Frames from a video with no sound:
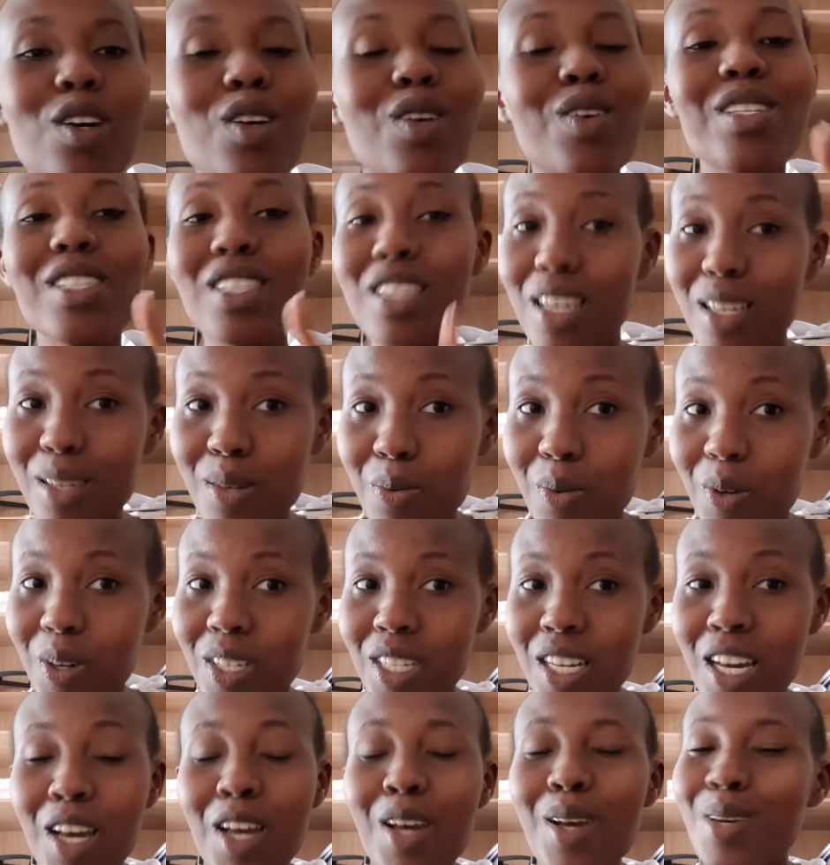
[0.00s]
Because guess
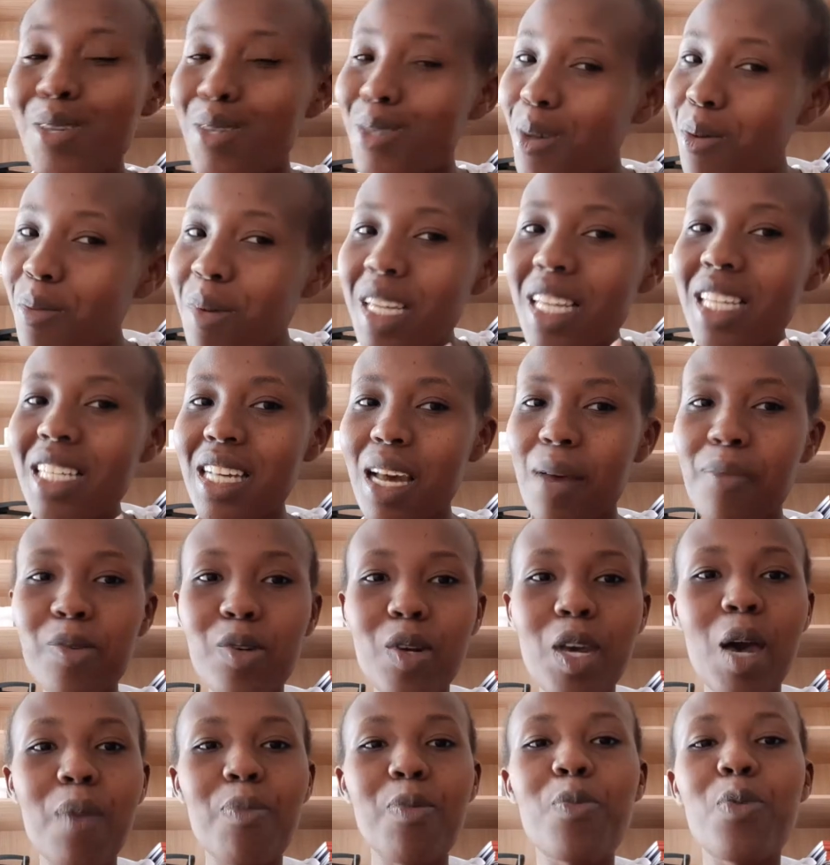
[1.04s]
what, so many times we
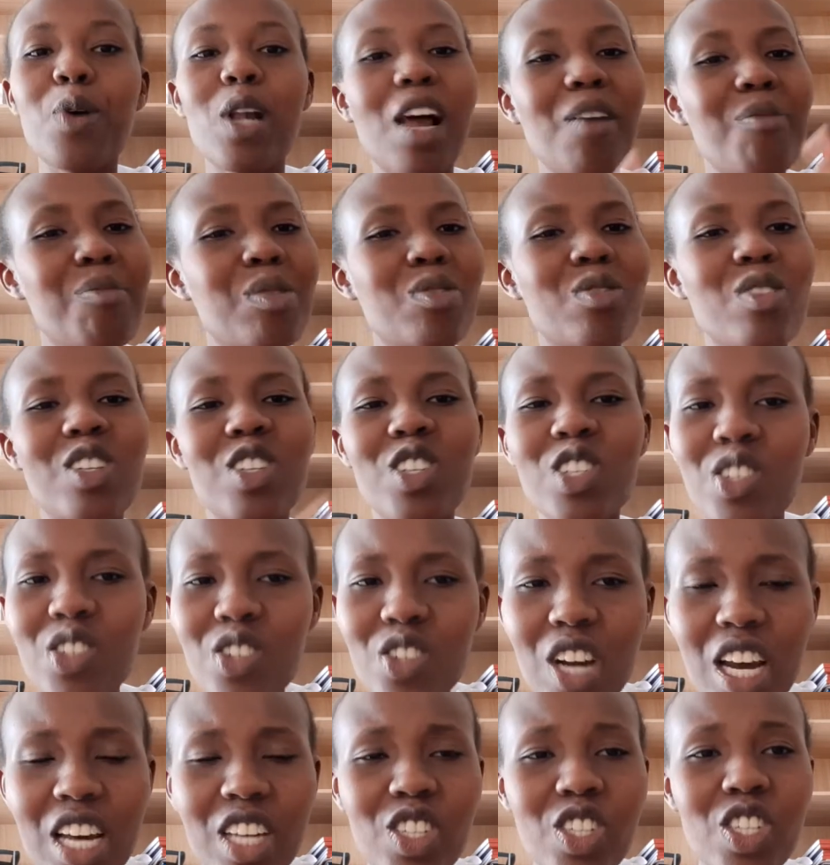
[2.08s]
hear people have been
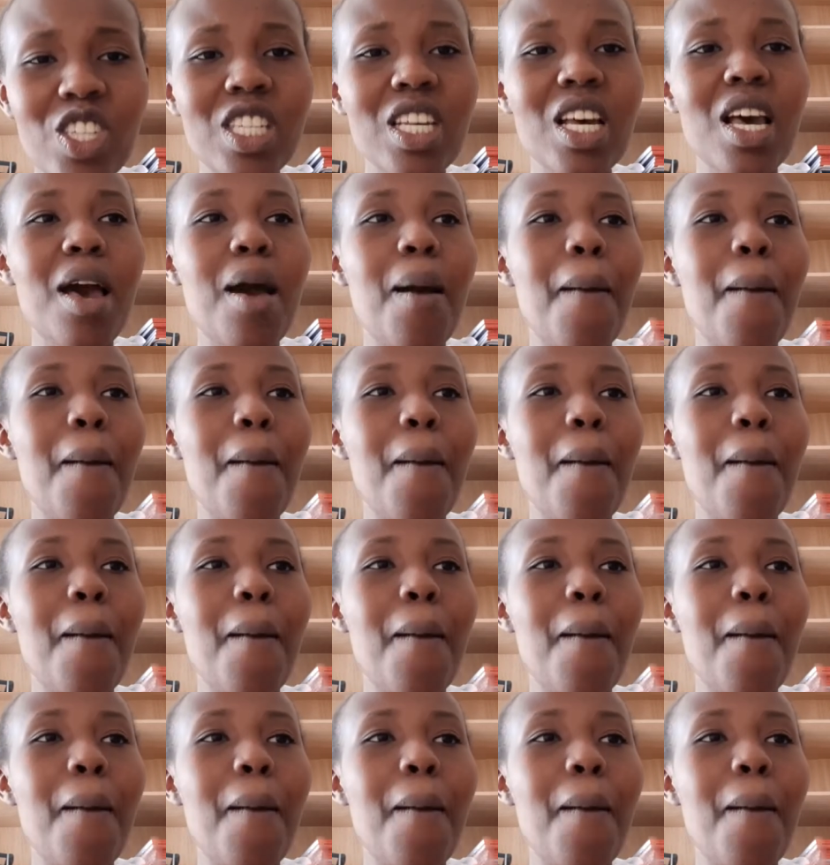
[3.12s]
retrenched,